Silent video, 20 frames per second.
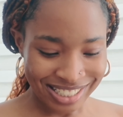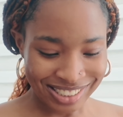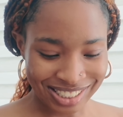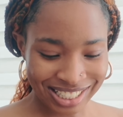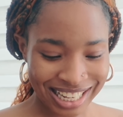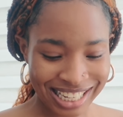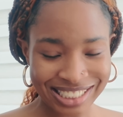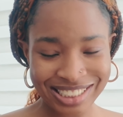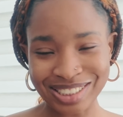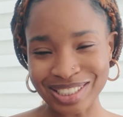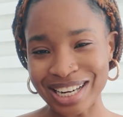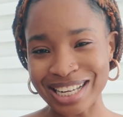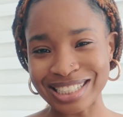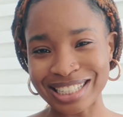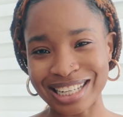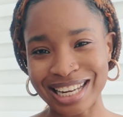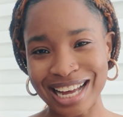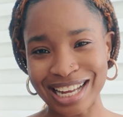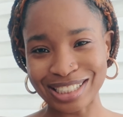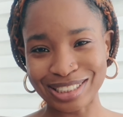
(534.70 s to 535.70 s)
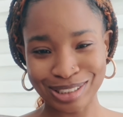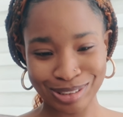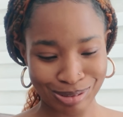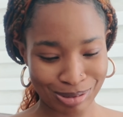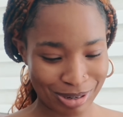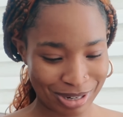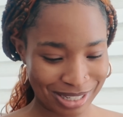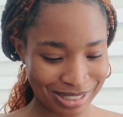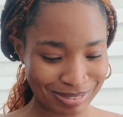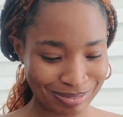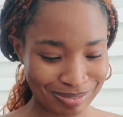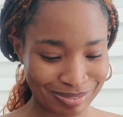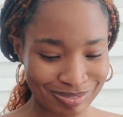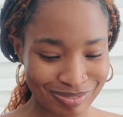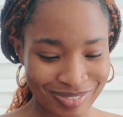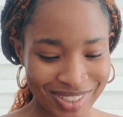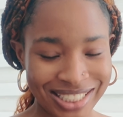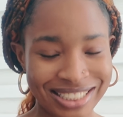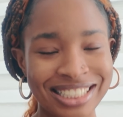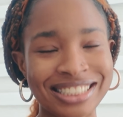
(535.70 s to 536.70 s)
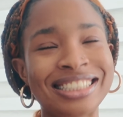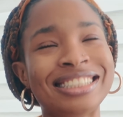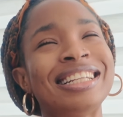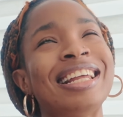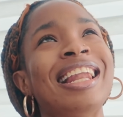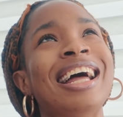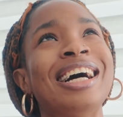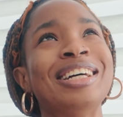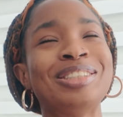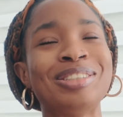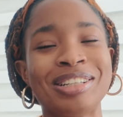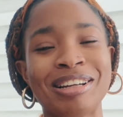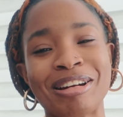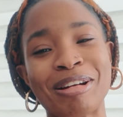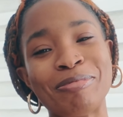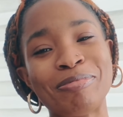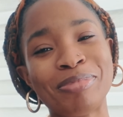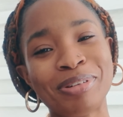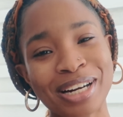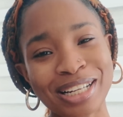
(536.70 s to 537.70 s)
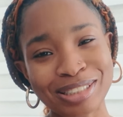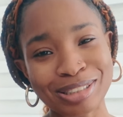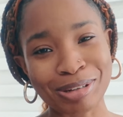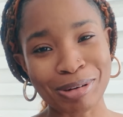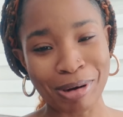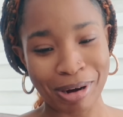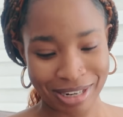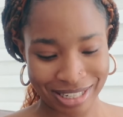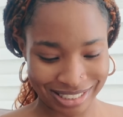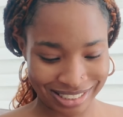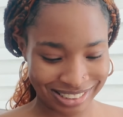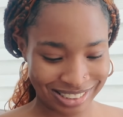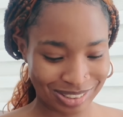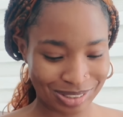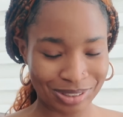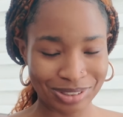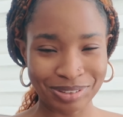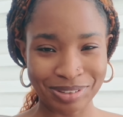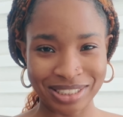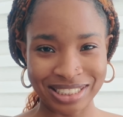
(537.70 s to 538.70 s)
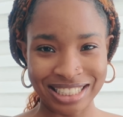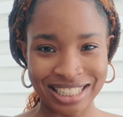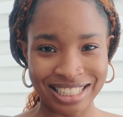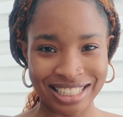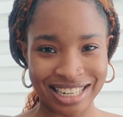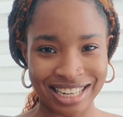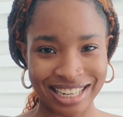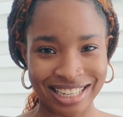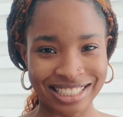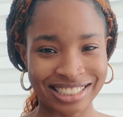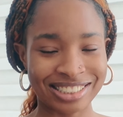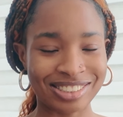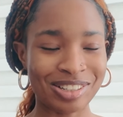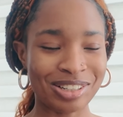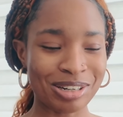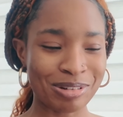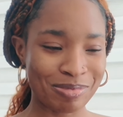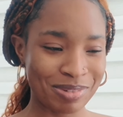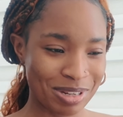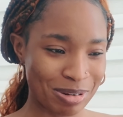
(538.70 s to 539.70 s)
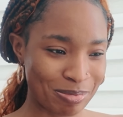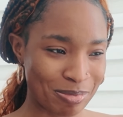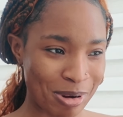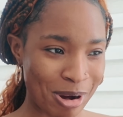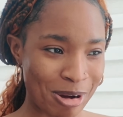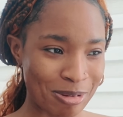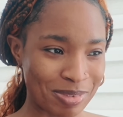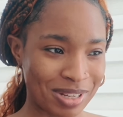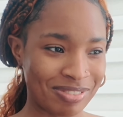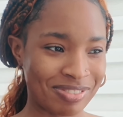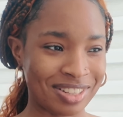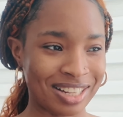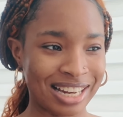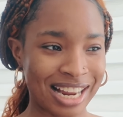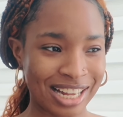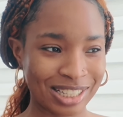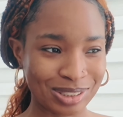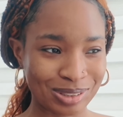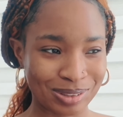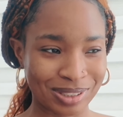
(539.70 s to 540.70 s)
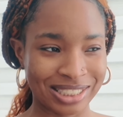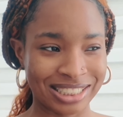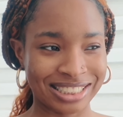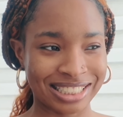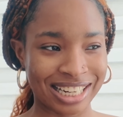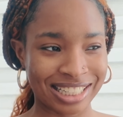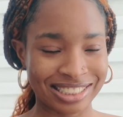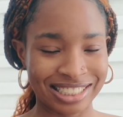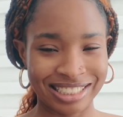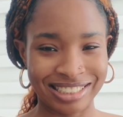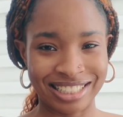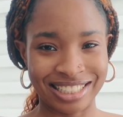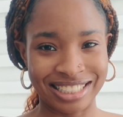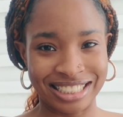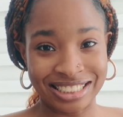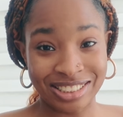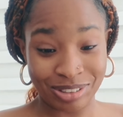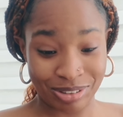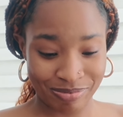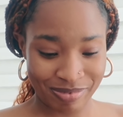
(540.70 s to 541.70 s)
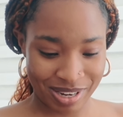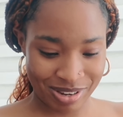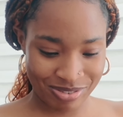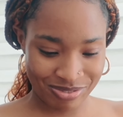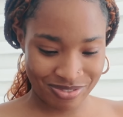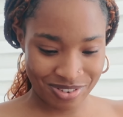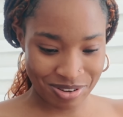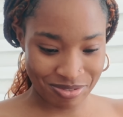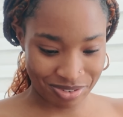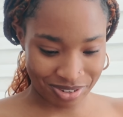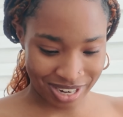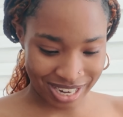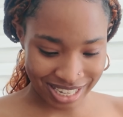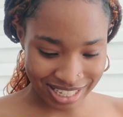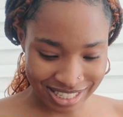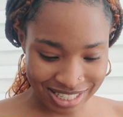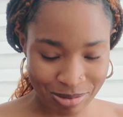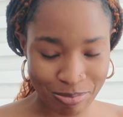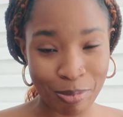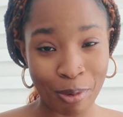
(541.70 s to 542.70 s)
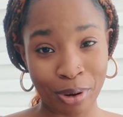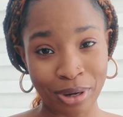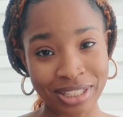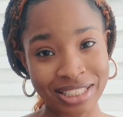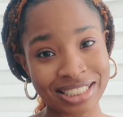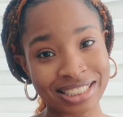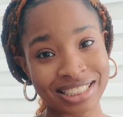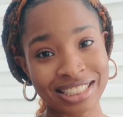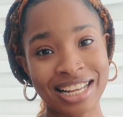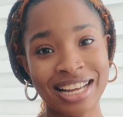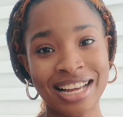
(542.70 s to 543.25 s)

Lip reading: So let's try the last one. This is the last one, and I'm praying to God this is also a killer. It's gonna be a bomb if the last one is actually the least of my favorite, but